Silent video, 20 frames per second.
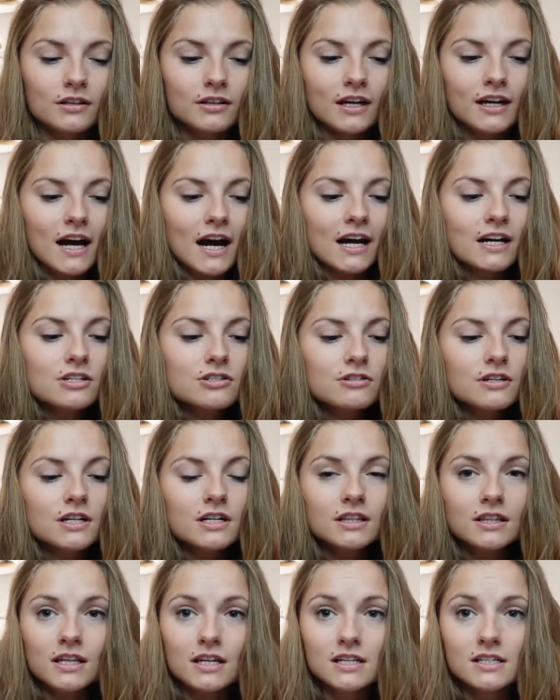like I
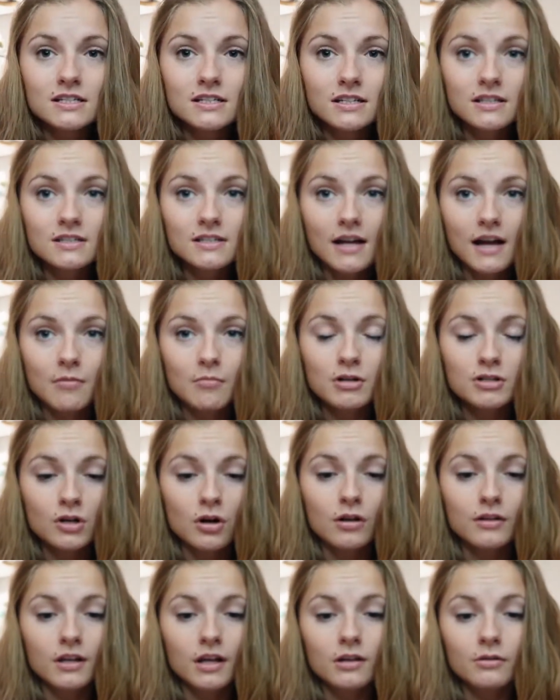treated this the same as
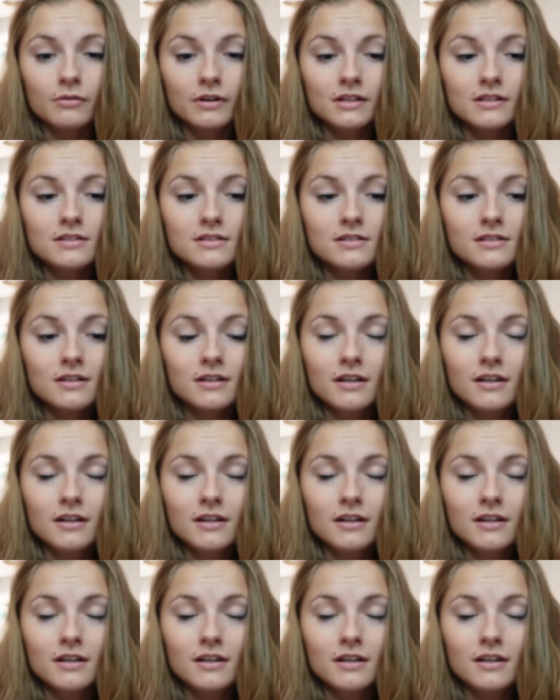all the other ones.